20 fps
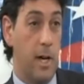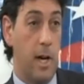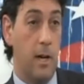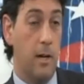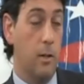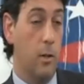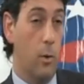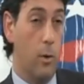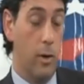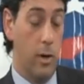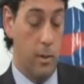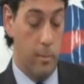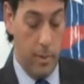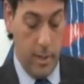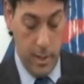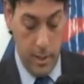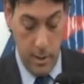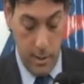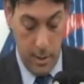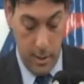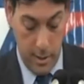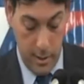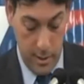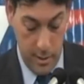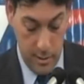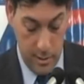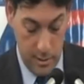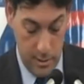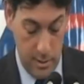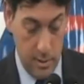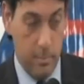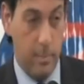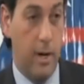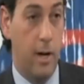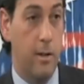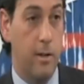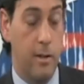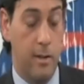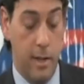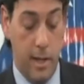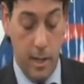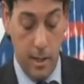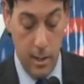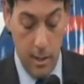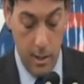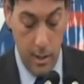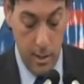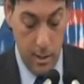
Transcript: Not a lawyer, but uh, he's, he's better than that.